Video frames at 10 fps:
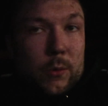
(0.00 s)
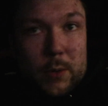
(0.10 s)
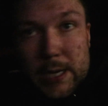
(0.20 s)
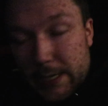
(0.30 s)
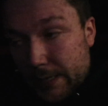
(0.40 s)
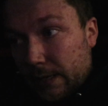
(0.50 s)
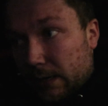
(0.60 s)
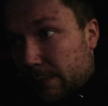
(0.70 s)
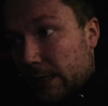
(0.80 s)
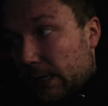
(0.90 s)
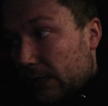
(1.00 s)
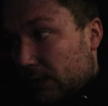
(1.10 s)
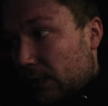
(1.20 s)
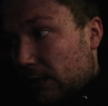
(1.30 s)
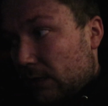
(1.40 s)
Why did I buy an
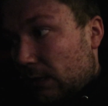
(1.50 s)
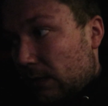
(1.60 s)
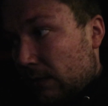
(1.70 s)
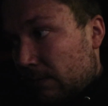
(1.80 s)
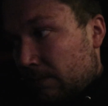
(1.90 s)
S chassis?